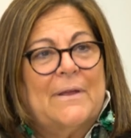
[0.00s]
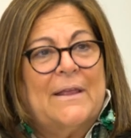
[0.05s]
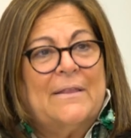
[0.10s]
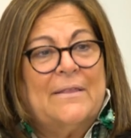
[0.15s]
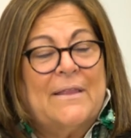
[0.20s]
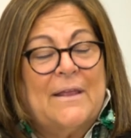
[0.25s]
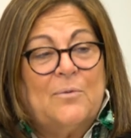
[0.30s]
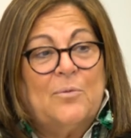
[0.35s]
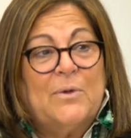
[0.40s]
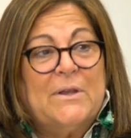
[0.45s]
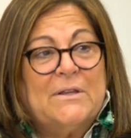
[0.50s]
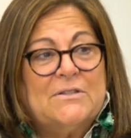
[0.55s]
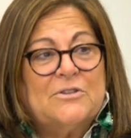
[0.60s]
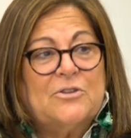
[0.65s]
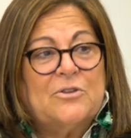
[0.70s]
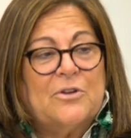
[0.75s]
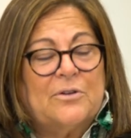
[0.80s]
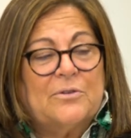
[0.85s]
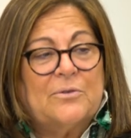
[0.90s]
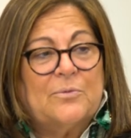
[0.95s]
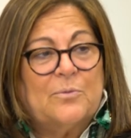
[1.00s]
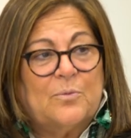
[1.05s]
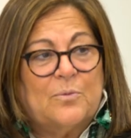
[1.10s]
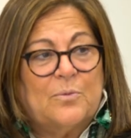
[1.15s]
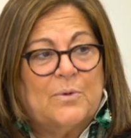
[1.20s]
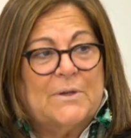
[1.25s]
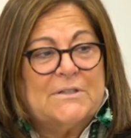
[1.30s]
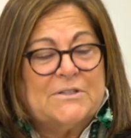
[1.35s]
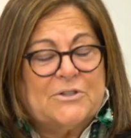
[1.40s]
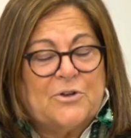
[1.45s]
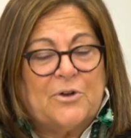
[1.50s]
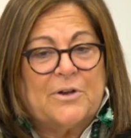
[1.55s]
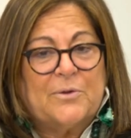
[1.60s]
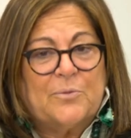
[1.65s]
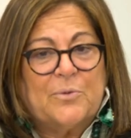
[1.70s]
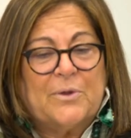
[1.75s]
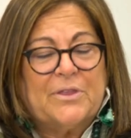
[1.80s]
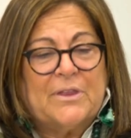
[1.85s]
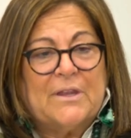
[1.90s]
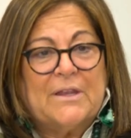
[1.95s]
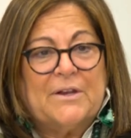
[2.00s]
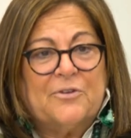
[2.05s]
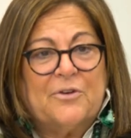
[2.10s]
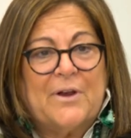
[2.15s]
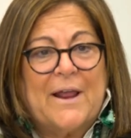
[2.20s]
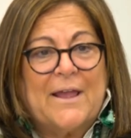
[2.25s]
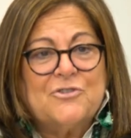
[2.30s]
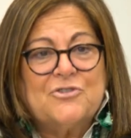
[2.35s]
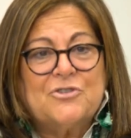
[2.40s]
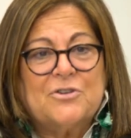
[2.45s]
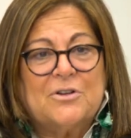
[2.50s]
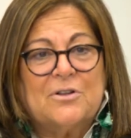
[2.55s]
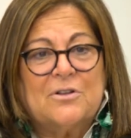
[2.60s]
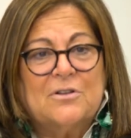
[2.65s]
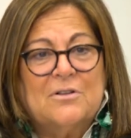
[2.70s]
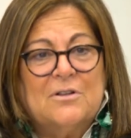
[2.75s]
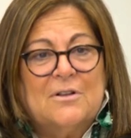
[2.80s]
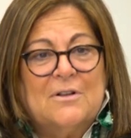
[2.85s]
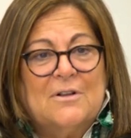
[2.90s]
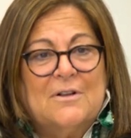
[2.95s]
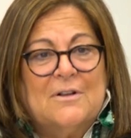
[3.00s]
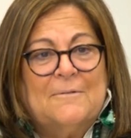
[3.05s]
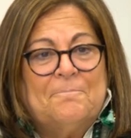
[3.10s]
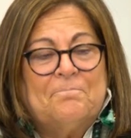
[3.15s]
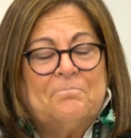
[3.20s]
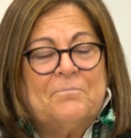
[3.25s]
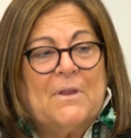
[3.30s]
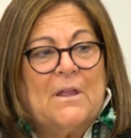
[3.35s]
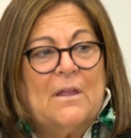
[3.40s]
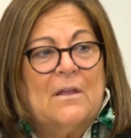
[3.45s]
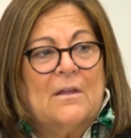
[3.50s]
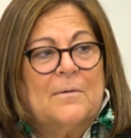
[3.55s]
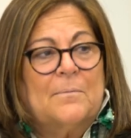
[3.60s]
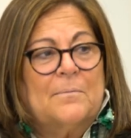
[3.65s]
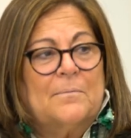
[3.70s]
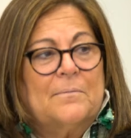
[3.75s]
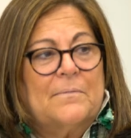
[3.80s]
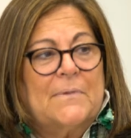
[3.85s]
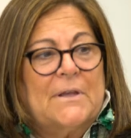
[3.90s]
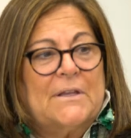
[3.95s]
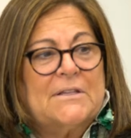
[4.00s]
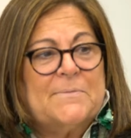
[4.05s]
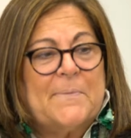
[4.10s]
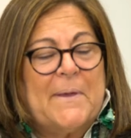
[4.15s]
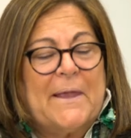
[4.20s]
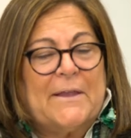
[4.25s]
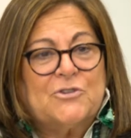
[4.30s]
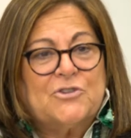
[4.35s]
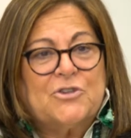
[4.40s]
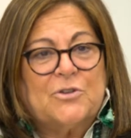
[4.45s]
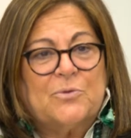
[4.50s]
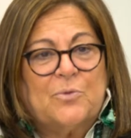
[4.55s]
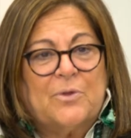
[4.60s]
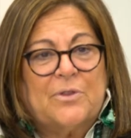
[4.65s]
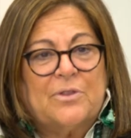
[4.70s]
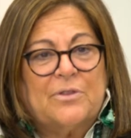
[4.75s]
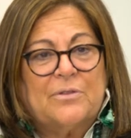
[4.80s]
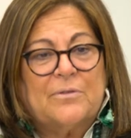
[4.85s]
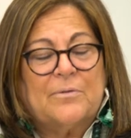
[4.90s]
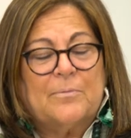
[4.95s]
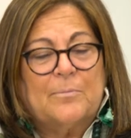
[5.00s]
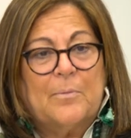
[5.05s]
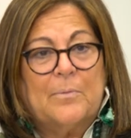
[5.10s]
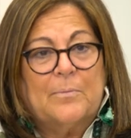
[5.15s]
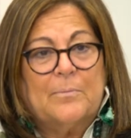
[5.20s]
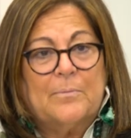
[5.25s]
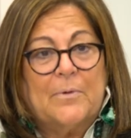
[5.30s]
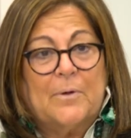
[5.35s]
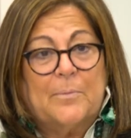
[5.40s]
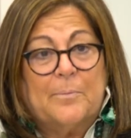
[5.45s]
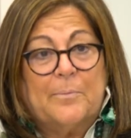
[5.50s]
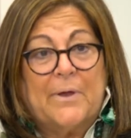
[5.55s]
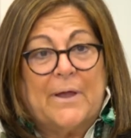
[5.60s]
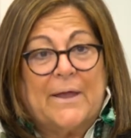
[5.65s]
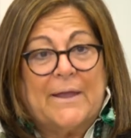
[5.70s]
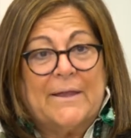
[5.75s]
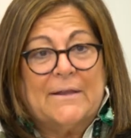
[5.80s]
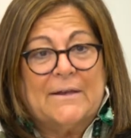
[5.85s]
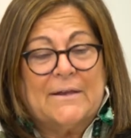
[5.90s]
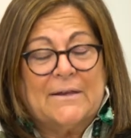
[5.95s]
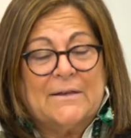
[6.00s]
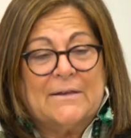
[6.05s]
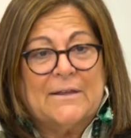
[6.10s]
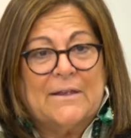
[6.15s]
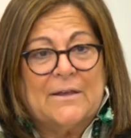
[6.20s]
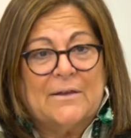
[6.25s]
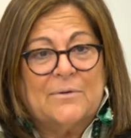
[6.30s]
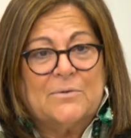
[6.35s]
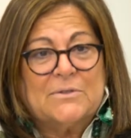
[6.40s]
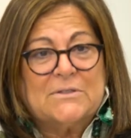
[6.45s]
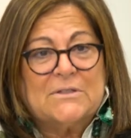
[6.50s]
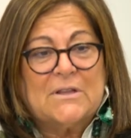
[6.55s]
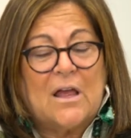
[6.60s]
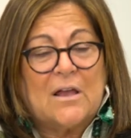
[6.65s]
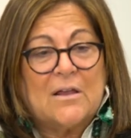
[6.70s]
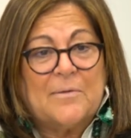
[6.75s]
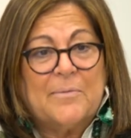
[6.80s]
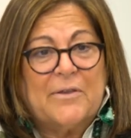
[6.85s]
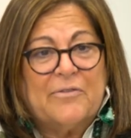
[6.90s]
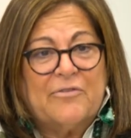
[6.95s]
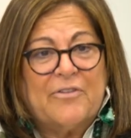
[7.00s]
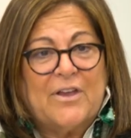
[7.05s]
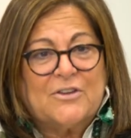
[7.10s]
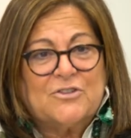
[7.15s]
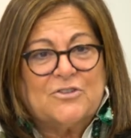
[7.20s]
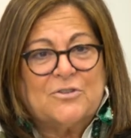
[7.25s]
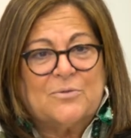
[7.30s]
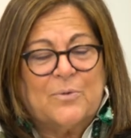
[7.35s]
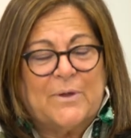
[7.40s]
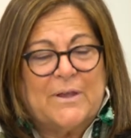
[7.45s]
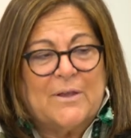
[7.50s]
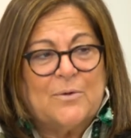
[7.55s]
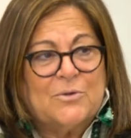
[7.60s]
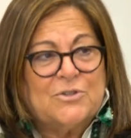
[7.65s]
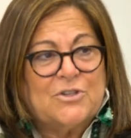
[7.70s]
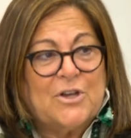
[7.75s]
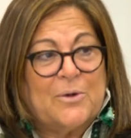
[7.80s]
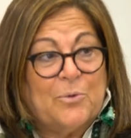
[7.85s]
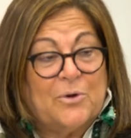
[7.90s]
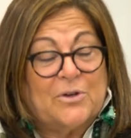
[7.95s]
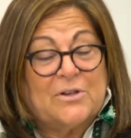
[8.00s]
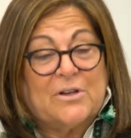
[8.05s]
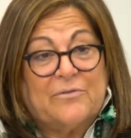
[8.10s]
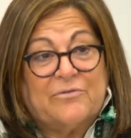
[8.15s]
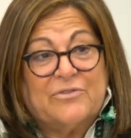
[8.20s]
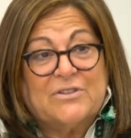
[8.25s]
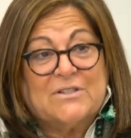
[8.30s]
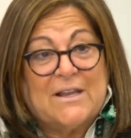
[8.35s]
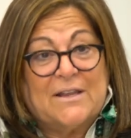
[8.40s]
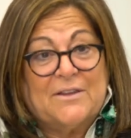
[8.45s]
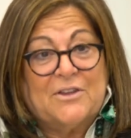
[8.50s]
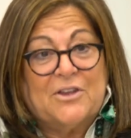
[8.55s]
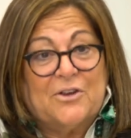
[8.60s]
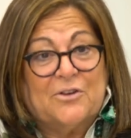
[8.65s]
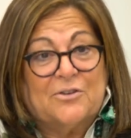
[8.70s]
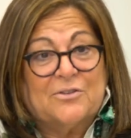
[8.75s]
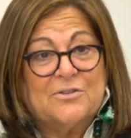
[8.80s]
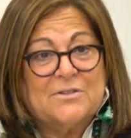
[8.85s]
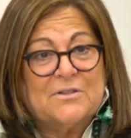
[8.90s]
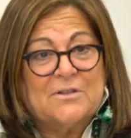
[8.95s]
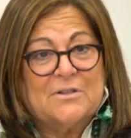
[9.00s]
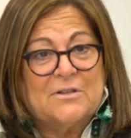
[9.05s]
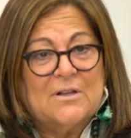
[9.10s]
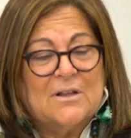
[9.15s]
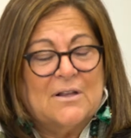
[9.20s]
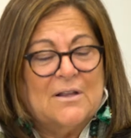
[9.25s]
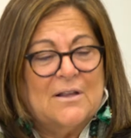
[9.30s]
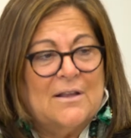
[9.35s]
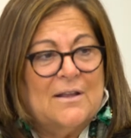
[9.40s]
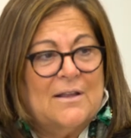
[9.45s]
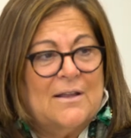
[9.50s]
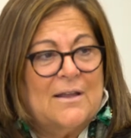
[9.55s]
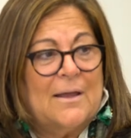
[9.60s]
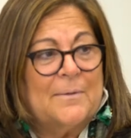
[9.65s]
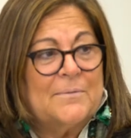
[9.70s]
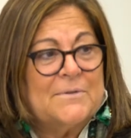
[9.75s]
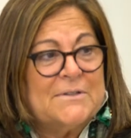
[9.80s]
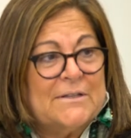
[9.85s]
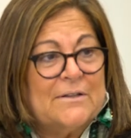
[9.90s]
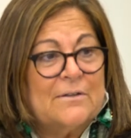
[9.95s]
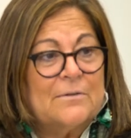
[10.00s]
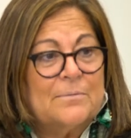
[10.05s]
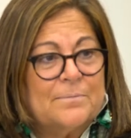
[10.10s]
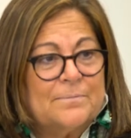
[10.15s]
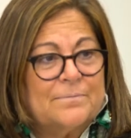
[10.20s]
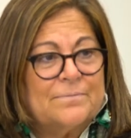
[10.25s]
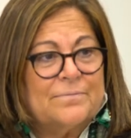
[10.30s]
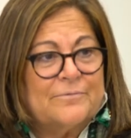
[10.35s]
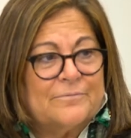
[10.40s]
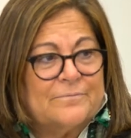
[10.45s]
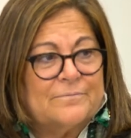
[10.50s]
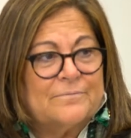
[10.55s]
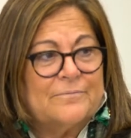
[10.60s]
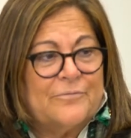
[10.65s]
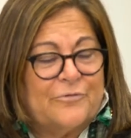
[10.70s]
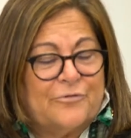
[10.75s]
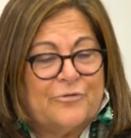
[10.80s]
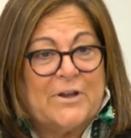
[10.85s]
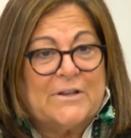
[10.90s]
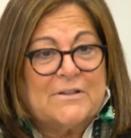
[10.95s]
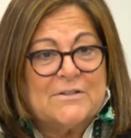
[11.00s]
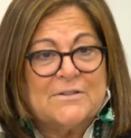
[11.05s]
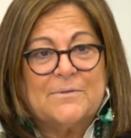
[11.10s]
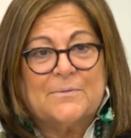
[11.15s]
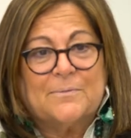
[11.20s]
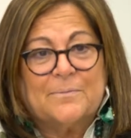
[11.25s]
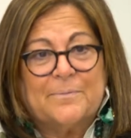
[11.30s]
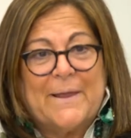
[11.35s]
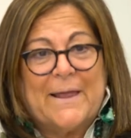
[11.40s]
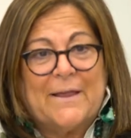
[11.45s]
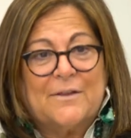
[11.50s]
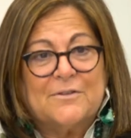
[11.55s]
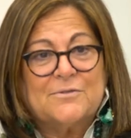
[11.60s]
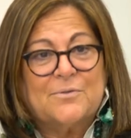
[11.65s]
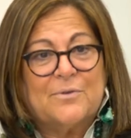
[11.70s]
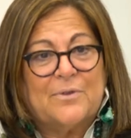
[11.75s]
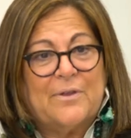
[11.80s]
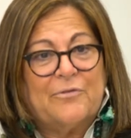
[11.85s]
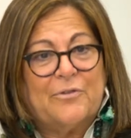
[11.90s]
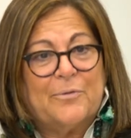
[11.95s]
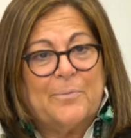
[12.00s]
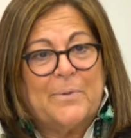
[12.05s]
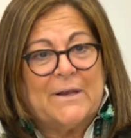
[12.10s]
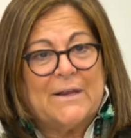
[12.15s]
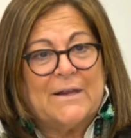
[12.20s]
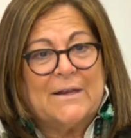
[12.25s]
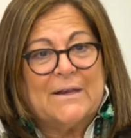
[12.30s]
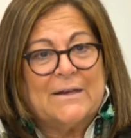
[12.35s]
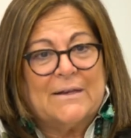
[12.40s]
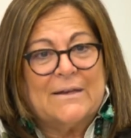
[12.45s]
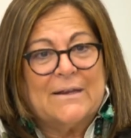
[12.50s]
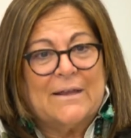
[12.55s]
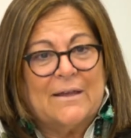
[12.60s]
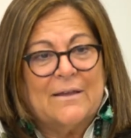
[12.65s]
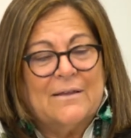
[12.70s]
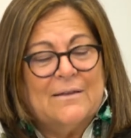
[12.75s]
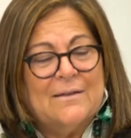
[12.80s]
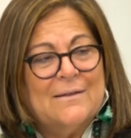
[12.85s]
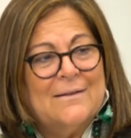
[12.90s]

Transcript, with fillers: then we started with the international expansion with Mumbai in India was Lakme Fashion Week, which I worked on for 10 years, and I'm still friends and pals with everybody in India.